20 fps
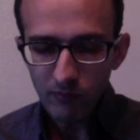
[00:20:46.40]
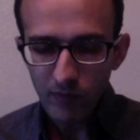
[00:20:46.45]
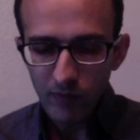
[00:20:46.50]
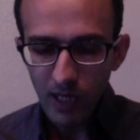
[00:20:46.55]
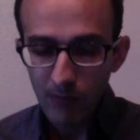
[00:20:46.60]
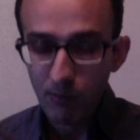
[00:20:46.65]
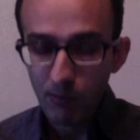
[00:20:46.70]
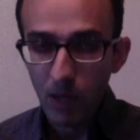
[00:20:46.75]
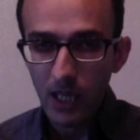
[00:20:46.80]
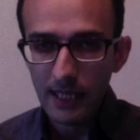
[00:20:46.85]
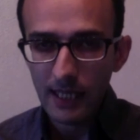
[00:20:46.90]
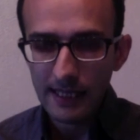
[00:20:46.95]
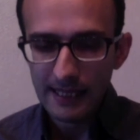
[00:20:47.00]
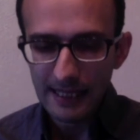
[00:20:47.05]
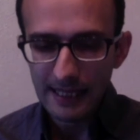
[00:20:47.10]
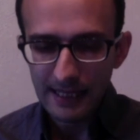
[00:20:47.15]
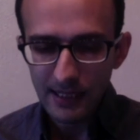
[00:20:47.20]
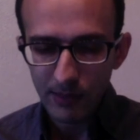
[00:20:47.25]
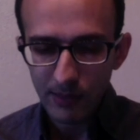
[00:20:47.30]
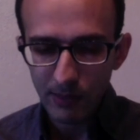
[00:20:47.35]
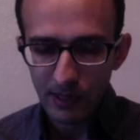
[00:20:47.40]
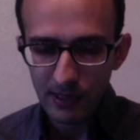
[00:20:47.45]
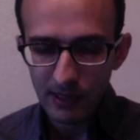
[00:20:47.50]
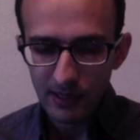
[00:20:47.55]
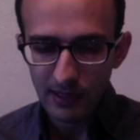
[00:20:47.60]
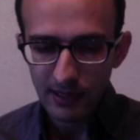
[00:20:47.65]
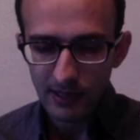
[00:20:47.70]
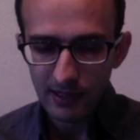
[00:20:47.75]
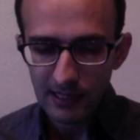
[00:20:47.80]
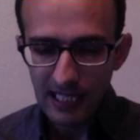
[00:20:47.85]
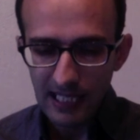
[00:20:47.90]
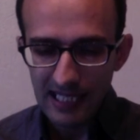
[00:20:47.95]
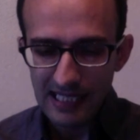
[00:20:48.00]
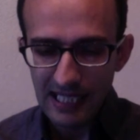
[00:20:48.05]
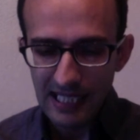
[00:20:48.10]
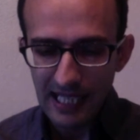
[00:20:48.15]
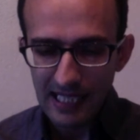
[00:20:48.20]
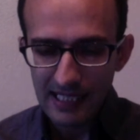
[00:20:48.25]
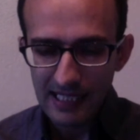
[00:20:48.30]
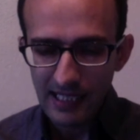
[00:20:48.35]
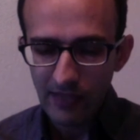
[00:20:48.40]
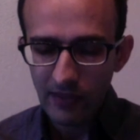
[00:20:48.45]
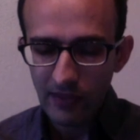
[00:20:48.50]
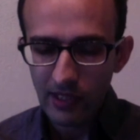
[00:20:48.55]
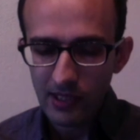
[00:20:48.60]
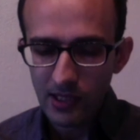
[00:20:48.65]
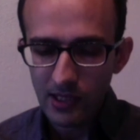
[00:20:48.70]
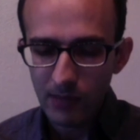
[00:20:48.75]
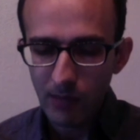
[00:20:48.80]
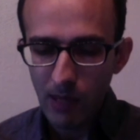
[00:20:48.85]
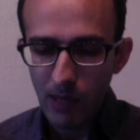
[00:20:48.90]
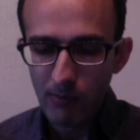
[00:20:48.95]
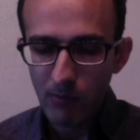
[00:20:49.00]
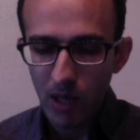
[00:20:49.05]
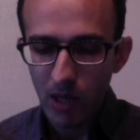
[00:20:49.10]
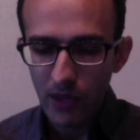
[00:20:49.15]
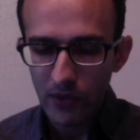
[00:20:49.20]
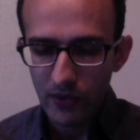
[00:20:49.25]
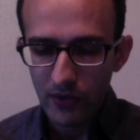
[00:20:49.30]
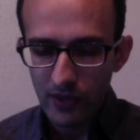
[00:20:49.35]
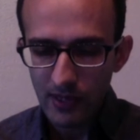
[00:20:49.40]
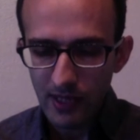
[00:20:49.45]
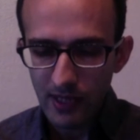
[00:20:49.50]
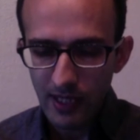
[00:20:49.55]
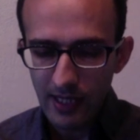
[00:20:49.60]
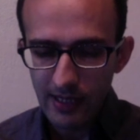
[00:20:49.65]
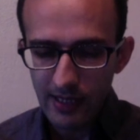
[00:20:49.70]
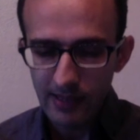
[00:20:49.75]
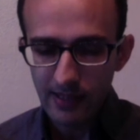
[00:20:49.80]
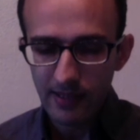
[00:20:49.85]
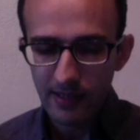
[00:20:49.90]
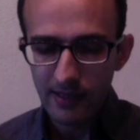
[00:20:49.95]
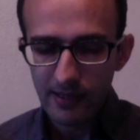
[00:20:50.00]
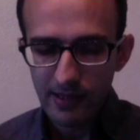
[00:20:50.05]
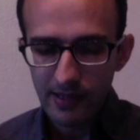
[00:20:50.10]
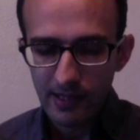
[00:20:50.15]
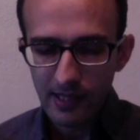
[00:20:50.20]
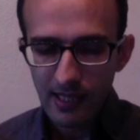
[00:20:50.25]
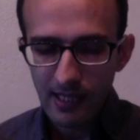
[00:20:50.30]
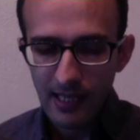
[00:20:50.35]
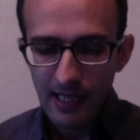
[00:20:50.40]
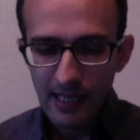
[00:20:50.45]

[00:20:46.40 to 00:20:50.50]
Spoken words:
and mind-independent as excavated by modern sciences.